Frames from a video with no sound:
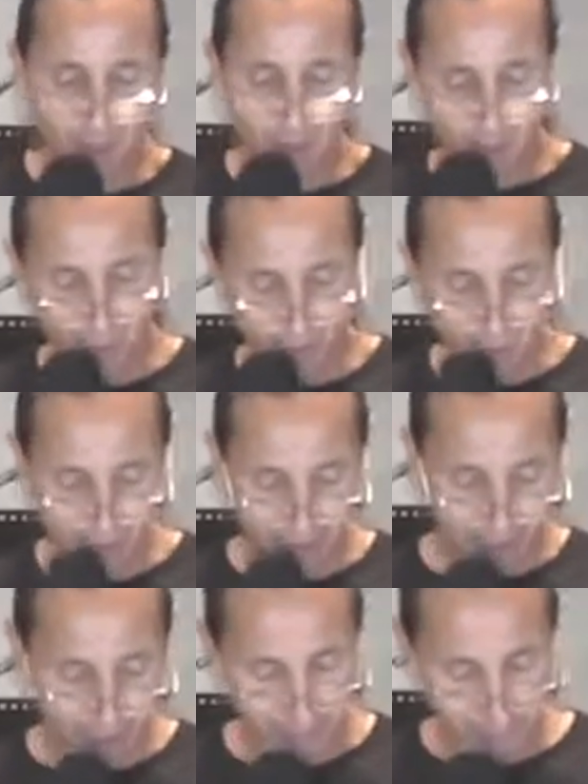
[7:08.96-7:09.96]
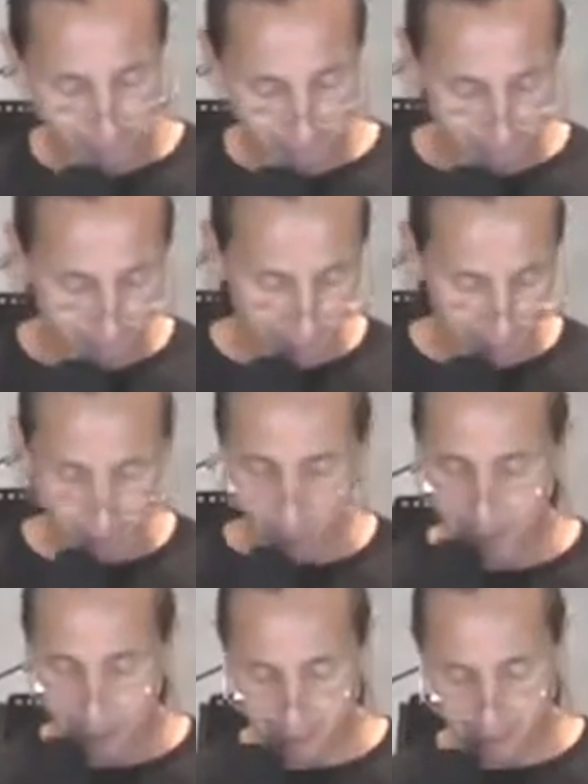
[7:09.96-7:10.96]
Oh, glory.
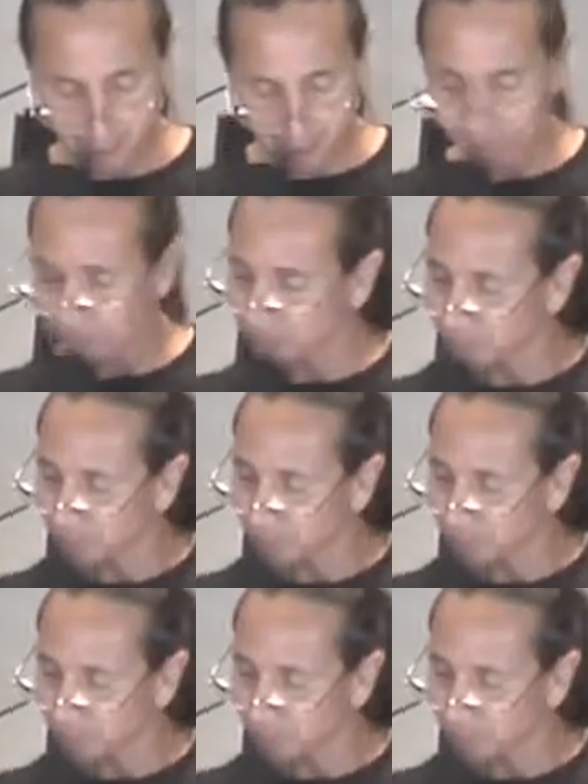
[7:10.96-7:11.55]
Is everybody there?